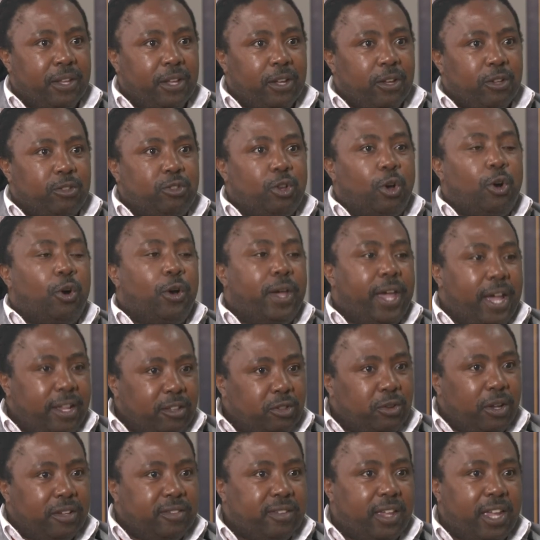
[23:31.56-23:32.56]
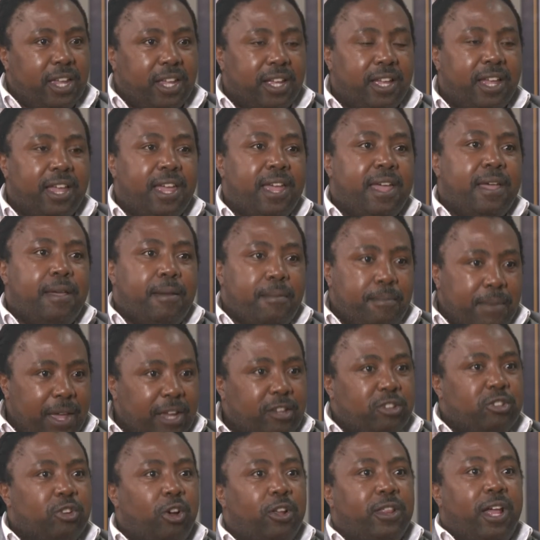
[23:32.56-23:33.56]
So hence we're saying,
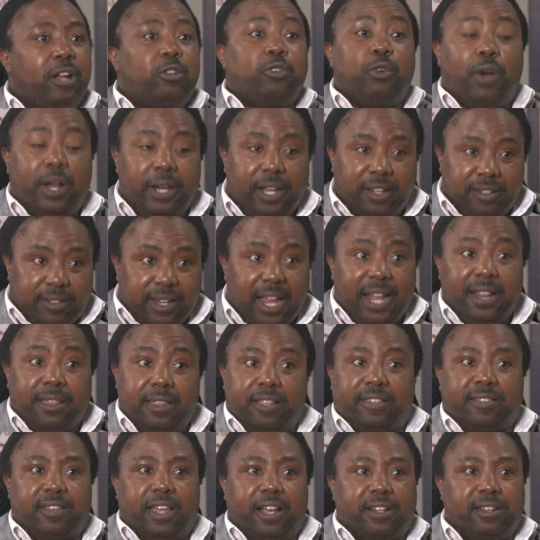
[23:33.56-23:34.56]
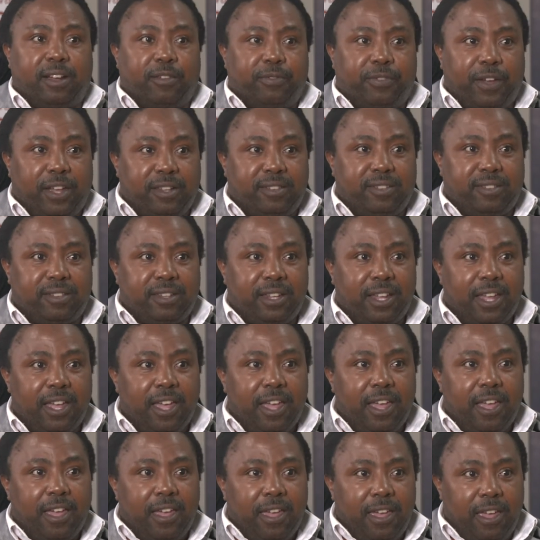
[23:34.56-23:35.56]
make sure that you understand the sector first.
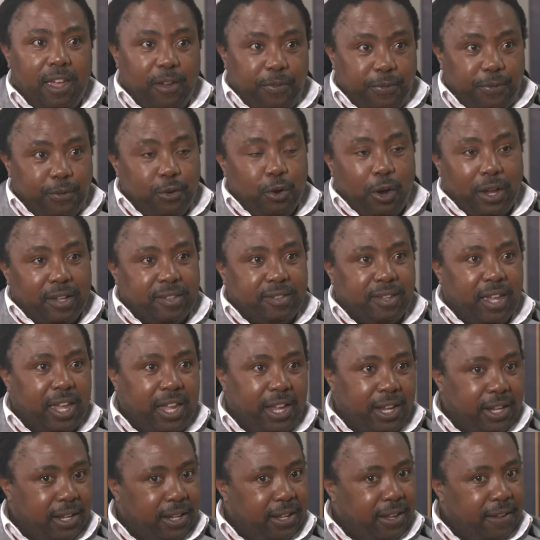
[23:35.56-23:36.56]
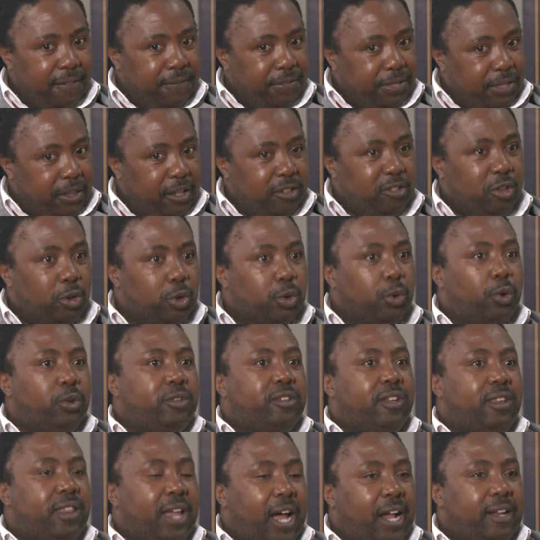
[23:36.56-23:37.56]
If you are saying this
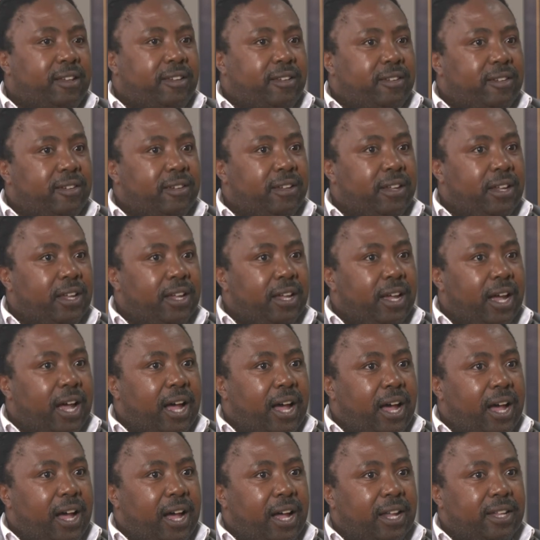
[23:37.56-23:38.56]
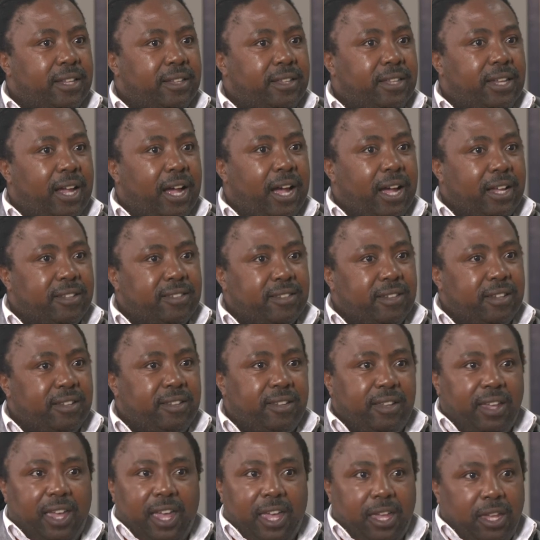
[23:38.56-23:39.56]
route that
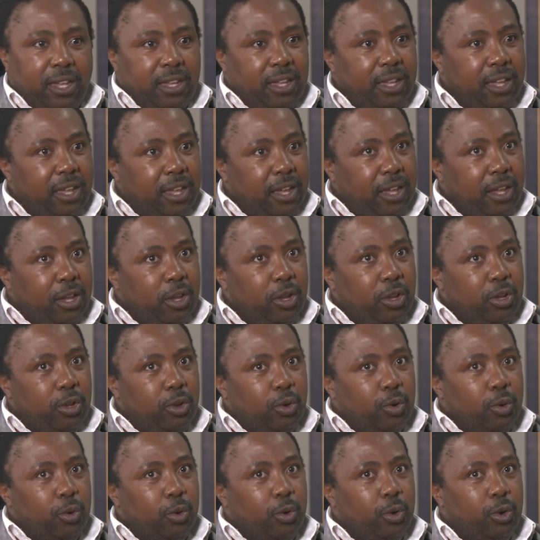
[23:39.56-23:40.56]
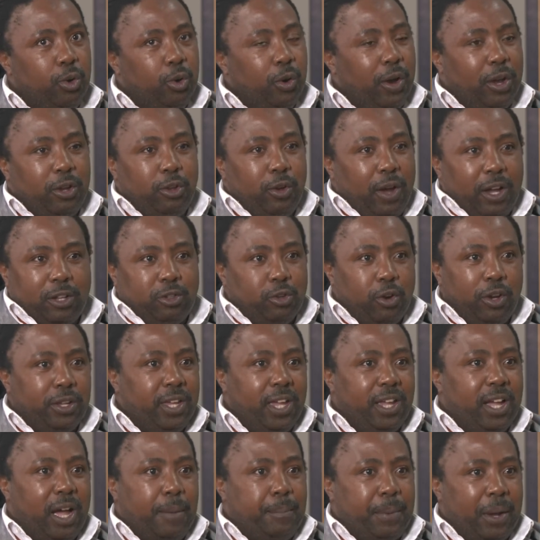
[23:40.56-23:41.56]
CDA you are
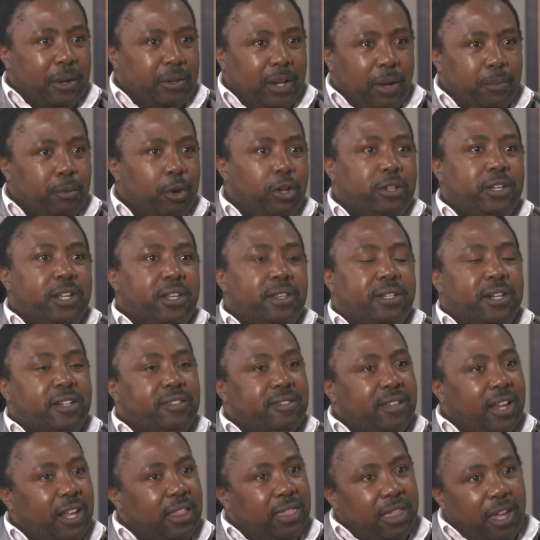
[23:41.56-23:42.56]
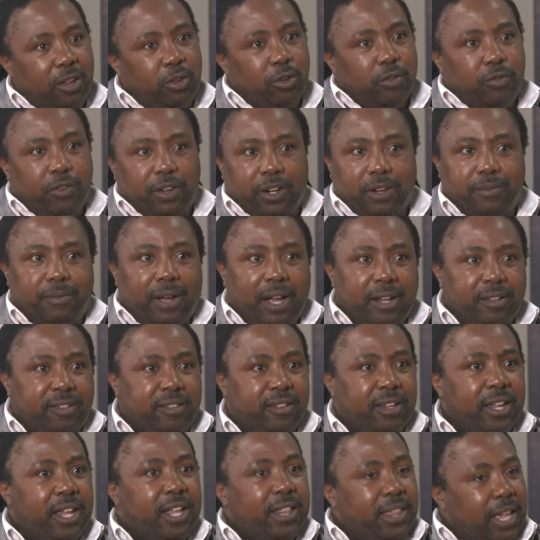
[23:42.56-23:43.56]
talking about, I'm not interested, thank you very
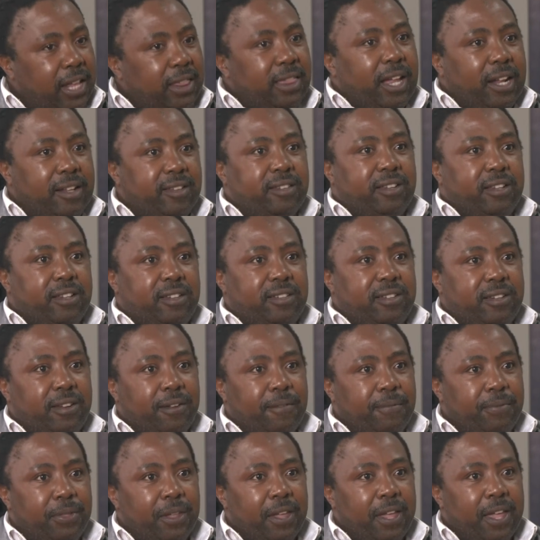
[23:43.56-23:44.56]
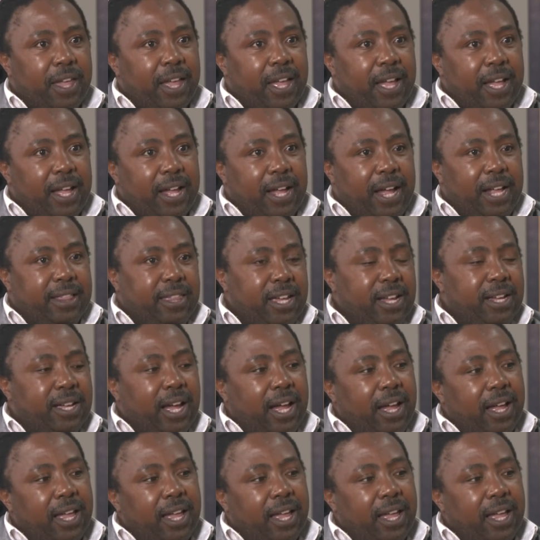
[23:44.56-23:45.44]
much, then that's it. I think